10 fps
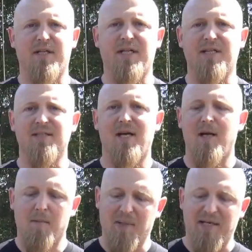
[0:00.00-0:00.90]
you it is,
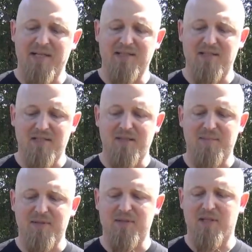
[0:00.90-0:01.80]
but it is the
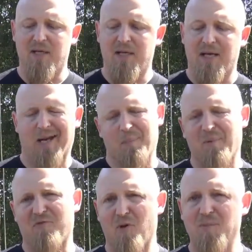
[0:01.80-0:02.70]
cheapest and it
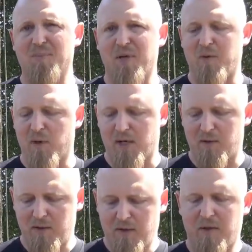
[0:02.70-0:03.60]
performs pretty
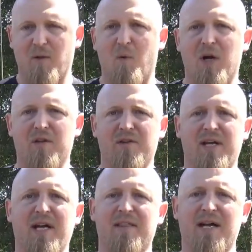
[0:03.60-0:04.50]
well. The one other
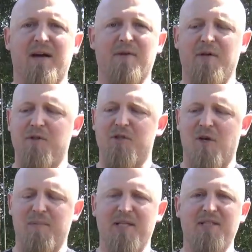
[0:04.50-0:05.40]
thing I think I would do is
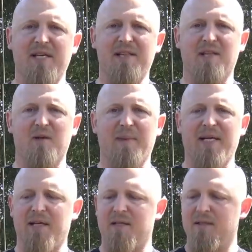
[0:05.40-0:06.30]
sharpen these teeth a little
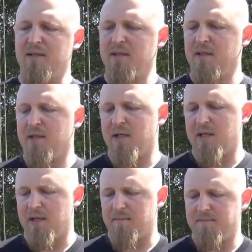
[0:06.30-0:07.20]
bit.
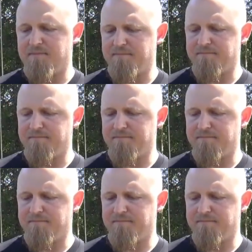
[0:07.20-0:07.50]
I